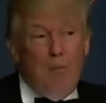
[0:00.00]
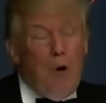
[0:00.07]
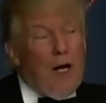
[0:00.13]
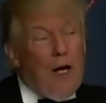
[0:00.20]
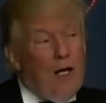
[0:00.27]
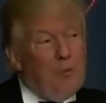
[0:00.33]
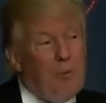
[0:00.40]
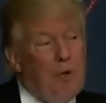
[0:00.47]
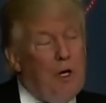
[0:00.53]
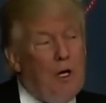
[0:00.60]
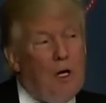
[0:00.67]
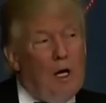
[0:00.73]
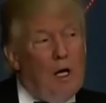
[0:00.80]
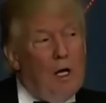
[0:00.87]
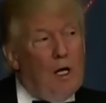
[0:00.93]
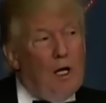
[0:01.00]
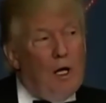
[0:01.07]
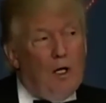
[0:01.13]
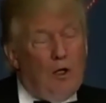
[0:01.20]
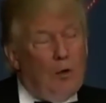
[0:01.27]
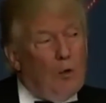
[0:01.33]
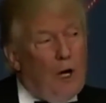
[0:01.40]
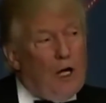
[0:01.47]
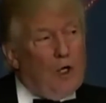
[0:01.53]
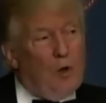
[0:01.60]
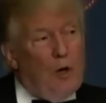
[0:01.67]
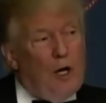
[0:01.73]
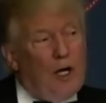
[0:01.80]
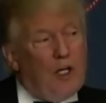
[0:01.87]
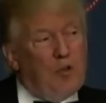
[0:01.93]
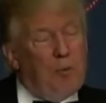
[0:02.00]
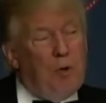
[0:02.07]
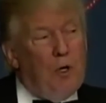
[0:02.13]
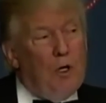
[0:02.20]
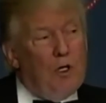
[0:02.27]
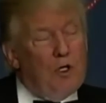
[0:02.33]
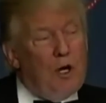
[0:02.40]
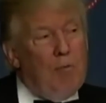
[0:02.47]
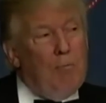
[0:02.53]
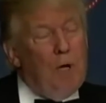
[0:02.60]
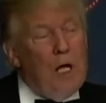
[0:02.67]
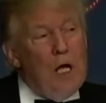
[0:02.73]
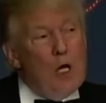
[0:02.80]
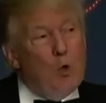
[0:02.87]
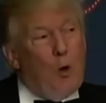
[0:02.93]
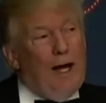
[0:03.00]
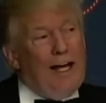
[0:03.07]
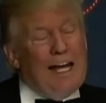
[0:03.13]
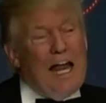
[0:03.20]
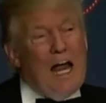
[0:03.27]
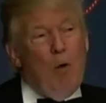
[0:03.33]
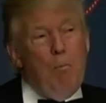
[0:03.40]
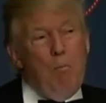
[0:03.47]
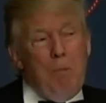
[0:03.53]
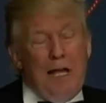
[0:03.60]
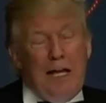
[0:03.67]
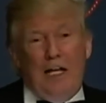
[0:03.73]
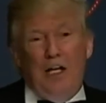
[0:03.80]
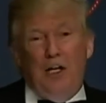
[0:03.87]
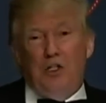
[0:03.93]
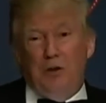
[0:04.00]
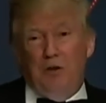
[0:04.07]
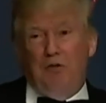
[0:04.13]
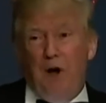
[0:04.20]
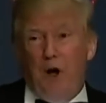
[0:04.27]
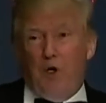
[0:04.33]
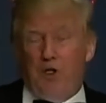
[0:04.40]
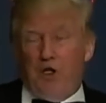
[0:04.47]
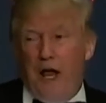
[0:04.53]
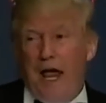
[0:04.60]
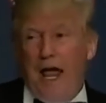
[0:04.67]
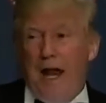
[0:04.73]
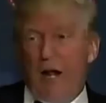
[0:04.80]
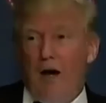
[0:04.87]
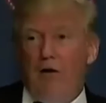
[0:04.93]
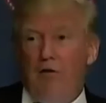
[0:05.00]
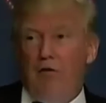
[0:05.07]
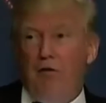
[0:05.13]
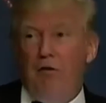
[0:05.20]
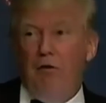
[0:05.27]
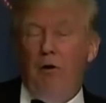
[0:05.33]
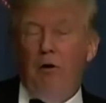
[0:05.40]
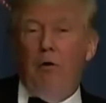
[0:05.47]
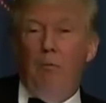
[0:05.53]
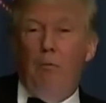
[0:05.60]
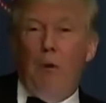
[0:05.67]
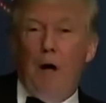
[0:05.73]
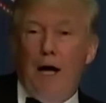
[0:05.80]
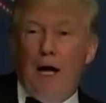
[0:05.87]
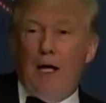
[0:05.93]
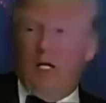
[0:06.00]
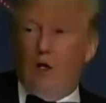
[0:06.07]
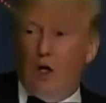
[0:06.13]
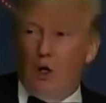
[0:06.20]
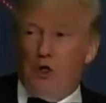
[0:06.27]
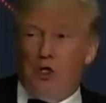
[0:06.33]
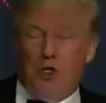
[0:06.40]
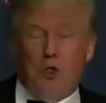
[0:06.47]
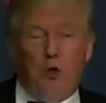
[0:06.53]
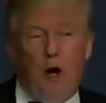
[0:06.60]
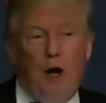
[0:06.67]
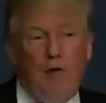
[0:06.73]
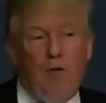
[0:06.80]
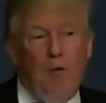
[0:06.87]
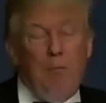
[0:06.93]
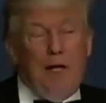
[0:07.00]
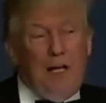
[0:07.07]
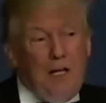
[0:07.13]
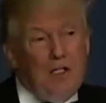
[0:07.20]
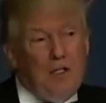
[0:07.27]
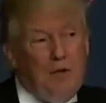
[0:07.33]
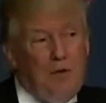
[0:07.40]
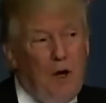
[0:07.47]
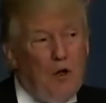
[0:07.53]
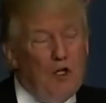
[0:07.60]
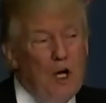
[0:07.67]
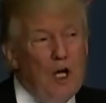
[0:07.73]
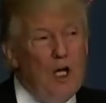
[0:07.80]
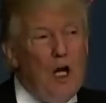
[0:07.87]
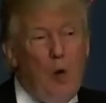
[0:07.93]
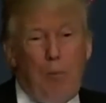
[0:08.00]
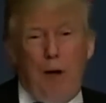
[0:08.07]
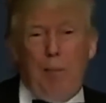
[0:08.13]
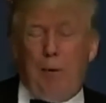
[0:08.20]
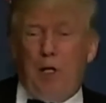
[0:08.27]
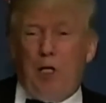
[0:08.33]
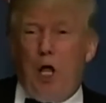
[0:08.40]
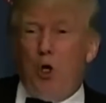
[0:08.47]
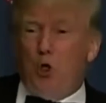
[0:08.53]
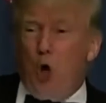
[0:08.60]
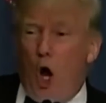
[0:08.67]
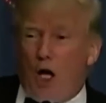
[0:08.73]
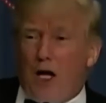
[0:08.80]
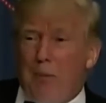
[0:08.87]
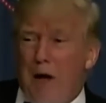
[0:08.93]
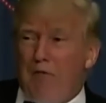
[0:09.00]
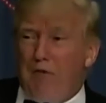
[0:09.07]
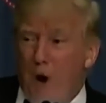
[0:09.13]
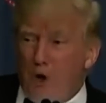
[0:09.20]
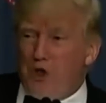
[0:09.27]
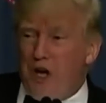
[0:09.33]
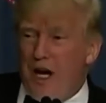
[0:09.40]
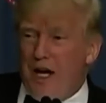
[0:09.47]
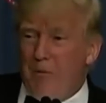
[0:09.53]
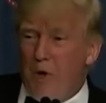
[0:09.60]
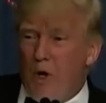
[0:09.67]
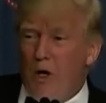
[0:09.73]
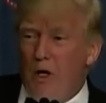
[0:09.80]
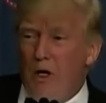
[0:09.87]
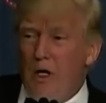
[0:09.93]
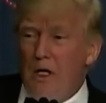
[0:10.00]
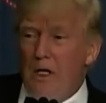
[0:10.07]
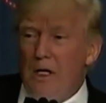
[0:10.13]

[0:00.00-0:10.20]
But it's been a great, great experience. I'm right now millions of votes ahead of my closest rival. Millions of votes. You know, people don't talk about votes anymore.